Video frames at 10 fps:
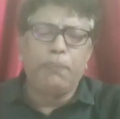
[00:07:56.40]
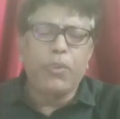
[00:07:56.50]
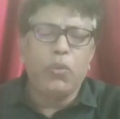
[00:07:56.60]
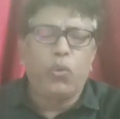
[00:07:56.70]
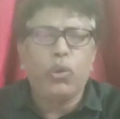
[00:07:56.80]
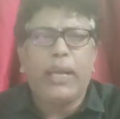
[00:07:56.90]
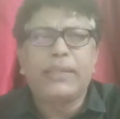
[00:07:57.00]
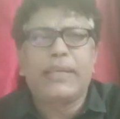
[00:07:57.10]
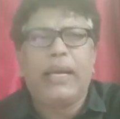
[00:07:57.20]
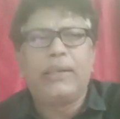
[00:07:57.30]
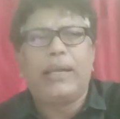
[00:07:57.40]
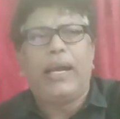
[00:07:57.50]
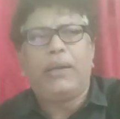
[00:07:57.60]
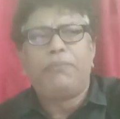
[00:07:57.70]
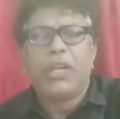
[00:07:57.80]
what I said
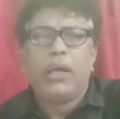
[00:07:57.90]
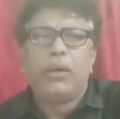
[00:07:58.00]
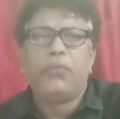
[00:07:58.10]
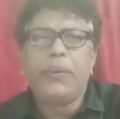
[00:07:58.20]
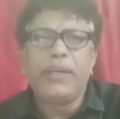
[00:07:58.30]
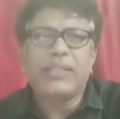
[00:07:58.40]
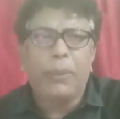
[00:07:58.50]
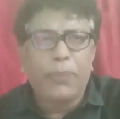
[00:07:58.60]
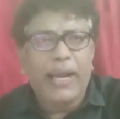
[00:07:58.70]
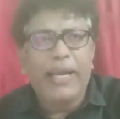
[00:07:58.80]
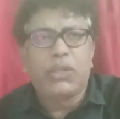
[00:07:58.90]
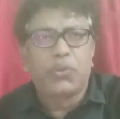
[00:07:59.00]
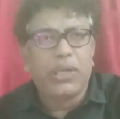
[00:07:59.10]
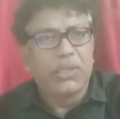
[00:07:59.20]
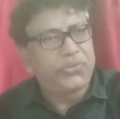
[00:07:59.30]
that we will summarize
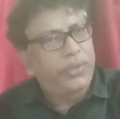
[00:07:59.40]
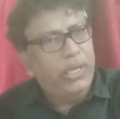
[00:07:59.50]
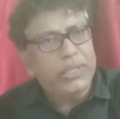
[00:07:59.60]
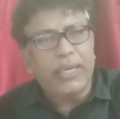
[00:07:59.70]
today's first and